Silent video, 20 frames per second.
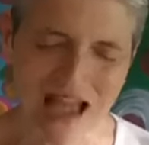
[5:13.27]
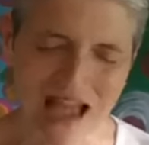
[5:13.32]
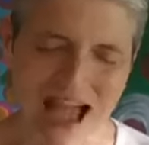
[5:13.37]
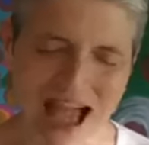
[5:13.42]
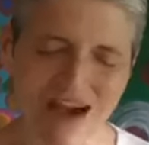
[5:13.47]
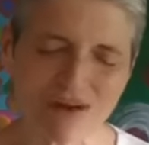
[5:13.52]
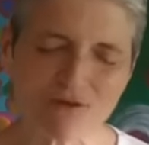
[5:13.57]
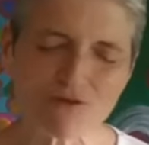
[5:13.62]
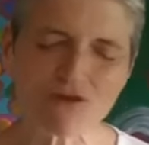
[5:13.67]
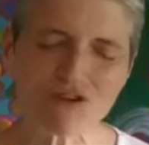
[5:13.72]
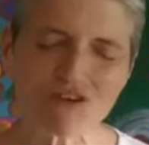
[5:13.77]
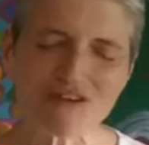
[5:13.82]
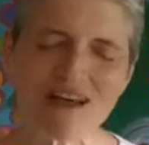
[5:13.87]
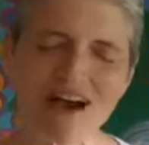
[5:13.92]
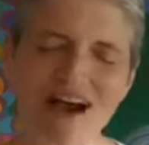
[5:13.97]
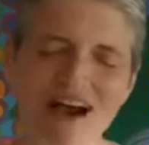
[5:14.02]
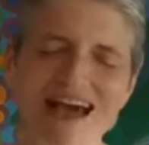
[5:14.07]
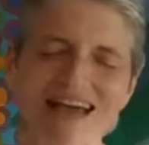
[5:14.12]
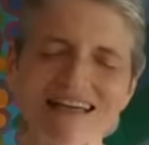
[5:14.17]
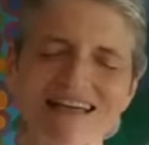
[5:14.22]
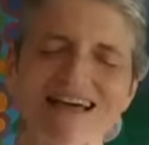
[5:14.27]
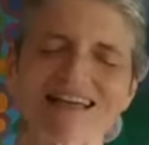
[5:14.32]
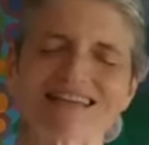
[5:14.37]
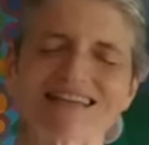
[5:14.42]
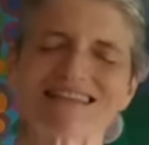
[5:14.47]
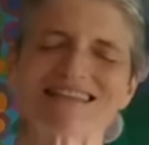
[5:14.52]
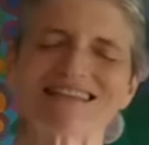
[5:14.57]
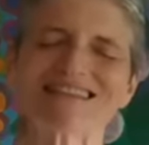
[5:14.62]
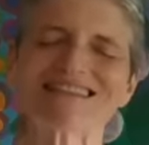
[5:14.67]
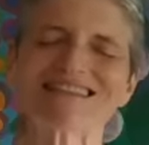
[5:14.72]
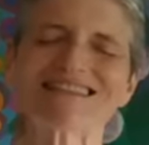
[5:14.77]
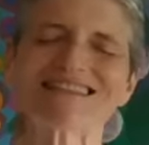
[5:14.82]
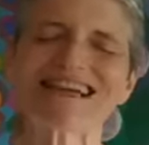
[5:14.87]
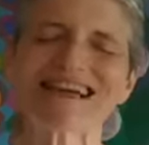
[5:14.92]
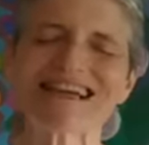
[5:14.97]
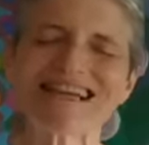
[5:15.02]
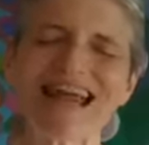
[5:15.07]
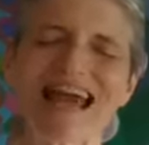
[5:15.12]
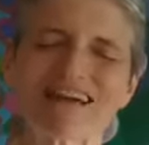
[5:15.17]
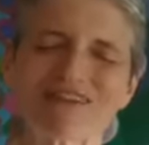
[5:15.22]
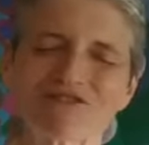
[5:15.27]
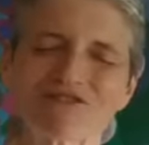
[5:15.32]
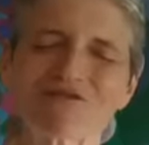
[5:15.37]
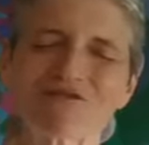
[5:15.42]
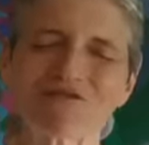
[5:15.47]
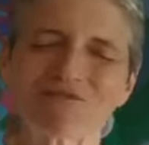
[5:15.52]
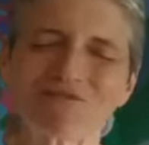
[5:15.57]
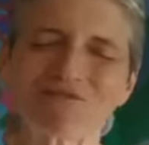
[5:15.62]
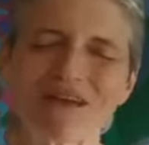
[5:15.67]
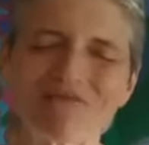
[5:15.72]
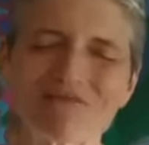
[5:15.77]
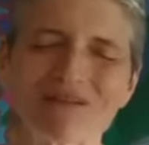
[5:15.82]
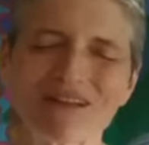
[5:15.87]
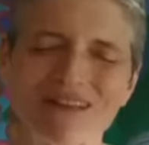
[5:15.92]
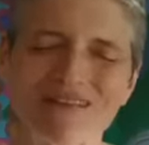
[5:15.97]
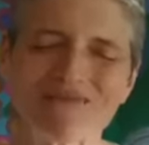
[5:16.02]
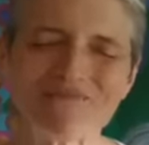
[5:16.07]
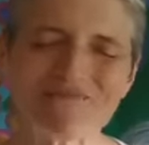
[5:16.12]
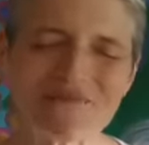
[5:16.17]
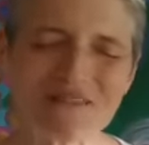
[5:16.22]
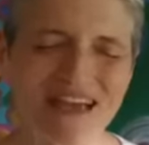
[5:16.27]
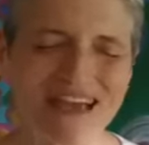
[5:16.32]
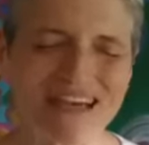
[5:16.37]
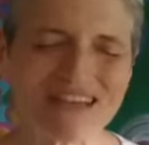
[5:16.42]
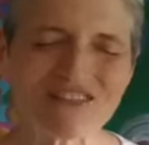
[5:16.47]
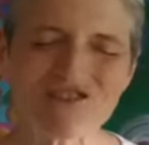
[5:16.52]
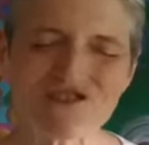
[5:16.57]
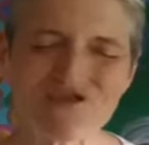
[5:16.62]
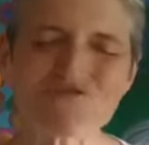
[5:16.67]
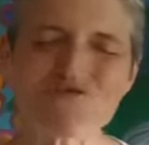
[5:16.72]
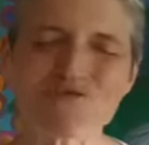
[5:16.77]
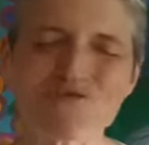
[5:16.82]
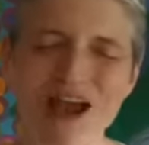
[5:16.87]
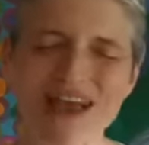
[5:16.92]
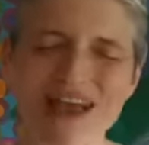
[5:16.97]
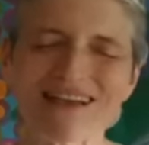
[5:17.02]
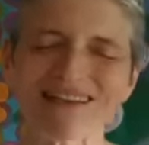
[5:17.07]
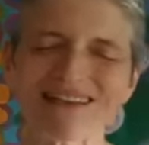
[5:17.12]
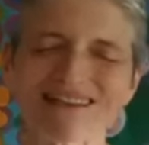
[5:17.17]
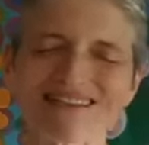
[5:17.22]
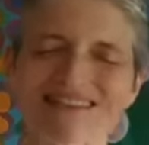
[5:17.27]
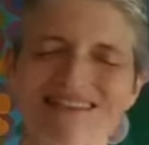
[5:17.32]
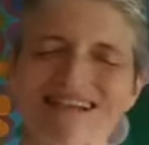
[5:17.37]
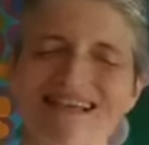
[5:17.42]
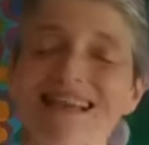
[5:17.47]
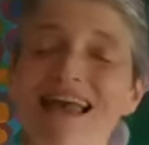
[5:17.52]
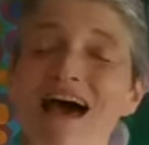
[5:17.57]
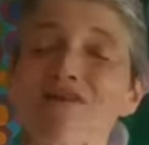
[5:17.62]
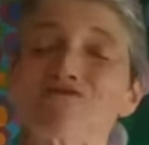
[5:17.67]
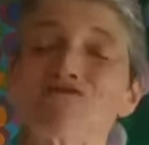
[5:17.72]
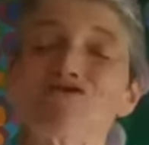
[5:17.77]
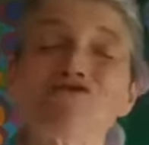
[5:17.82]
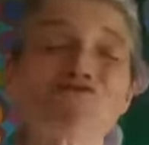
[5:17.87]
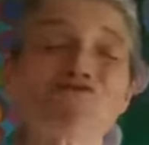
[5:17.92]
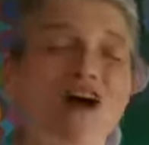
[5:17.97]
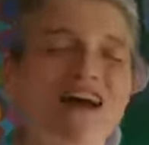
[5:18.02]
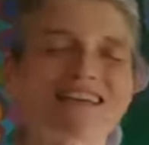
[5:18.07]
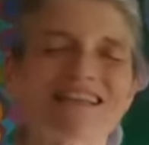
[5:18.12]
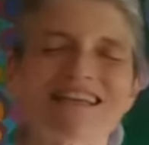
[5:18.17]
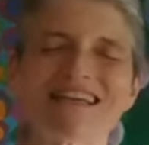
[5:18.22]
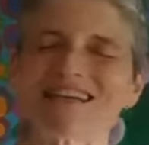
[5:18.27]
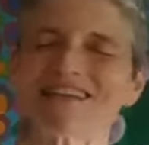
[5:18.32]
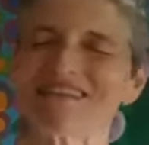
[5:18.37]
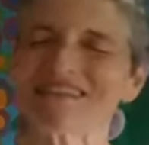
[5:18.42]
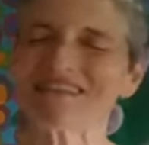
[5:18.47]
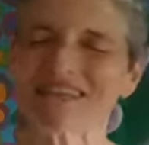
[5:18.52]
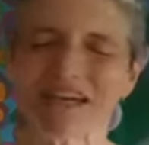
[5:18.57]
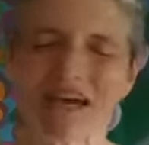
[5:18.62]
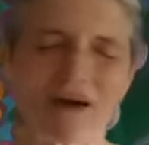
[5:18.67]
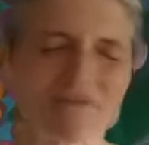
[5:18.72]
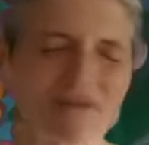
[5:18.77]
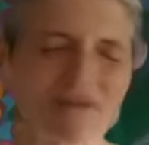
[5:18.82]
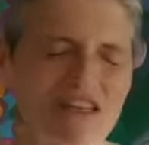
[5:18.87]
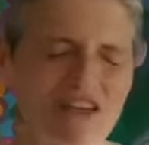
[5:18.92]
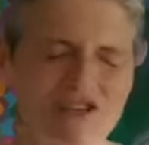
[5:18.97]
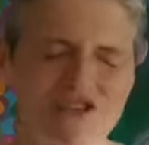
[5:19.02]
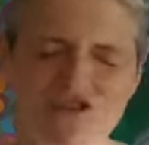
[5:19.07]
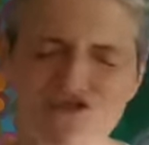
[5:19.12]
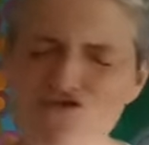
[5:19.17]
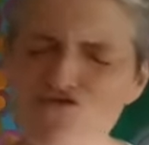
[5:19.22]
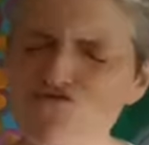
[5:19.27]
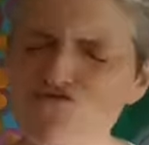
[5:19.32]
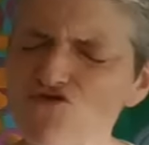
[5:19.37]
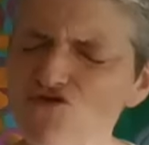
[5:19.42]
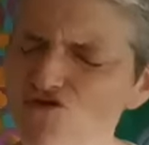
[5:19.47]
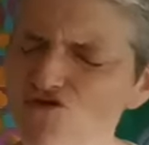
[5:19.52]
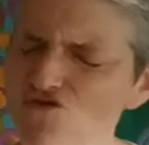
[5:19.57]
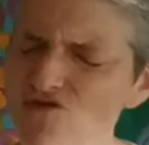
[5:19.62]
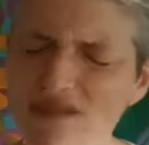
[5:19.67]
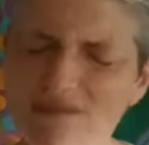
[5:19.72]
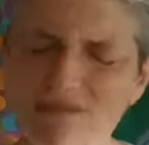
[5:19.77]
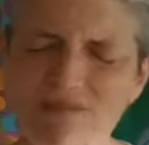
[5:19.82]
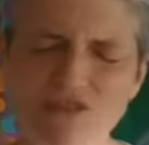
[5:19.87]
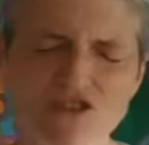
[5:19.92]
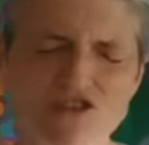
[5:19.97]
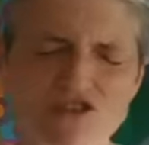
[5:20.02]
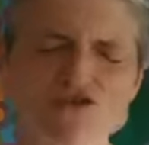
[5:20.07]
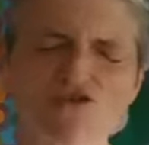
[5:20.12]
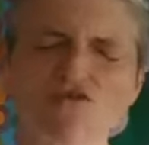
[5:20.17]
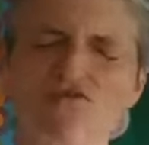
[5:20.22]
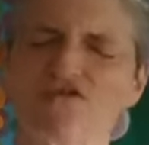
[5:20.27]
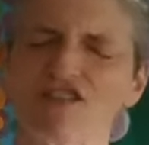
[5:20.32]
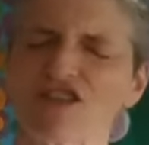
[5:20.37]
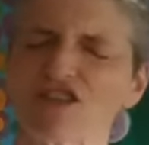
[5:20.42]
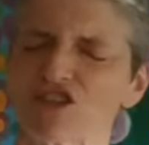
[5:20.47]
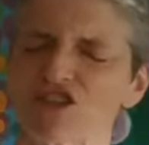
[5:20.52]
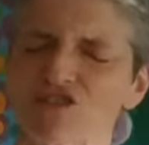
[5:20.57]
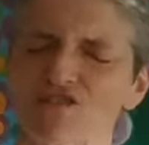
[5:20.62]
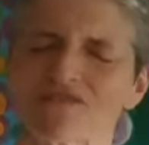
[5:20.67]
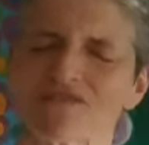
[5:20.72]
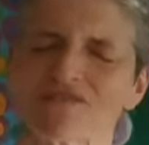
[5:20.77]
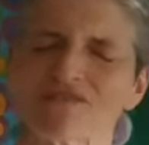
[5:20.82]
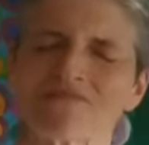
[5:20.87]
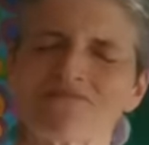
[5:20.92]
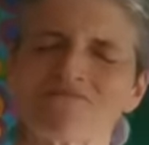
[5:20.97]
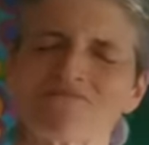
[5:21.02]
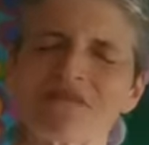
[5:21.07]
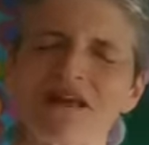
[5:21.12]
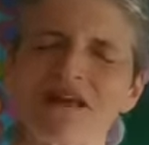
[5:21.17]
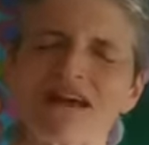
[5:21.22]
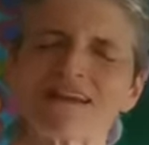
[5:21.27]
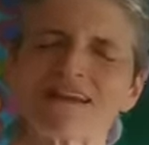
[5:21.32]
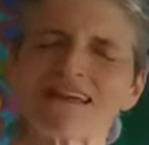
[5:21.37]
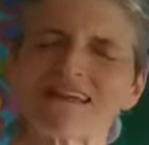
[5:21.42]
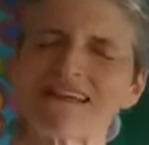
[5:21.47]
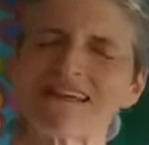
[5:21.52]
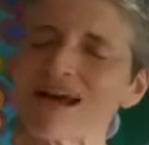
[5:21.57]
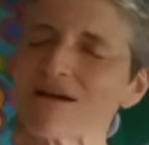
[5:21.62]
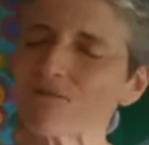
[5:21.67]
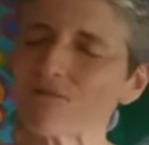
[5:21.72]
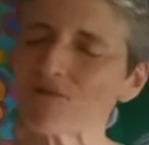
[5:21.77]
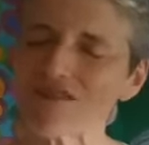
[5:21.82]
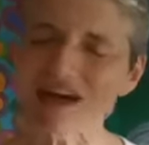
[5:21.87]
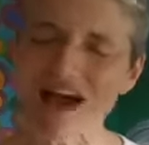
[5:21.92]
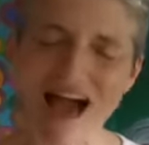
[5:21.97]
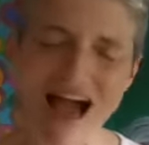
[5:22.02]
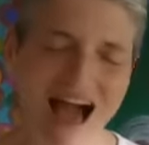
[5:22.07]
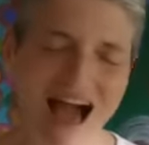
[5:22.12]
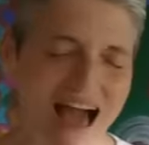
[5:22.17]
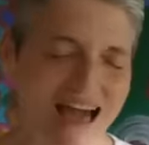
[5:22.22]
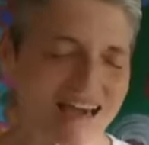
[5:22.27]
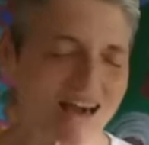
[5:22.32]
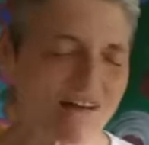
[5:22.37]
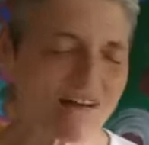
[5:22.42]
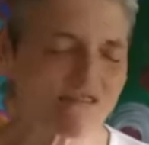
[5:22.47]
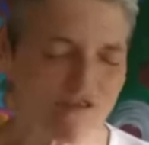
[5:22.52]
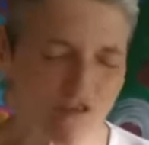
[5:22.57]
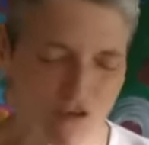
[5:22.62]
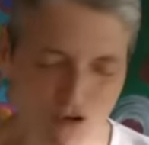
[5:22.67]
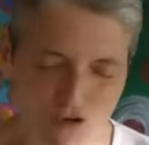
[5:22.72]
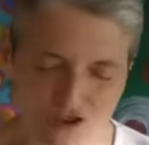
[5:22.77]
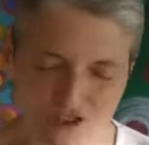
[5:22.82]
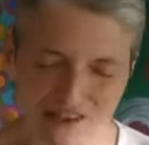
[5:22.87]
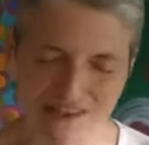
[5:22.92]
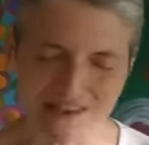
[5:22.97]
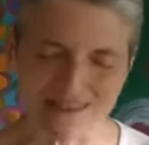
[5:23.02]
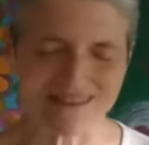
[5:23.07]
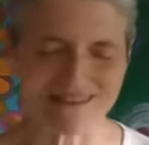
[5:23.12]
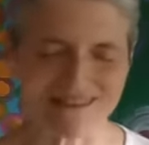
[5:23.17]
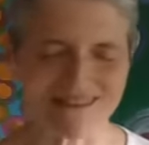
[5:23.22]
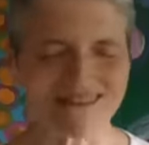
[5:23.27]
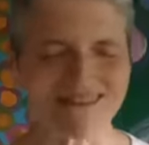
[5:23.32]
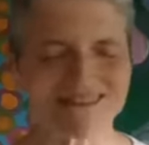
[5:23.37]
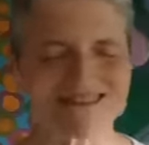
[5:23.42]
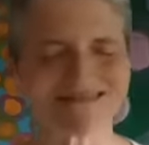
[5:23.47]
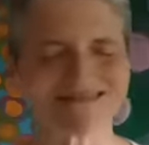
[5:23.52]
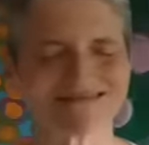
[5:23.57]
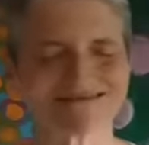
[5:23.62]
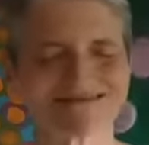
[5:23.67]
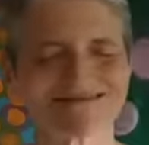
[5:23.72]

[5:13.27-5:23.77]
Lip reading: How can I connect with people in new ways and allow new ideas to come in and new dreams and new visions and connect with the higher forces?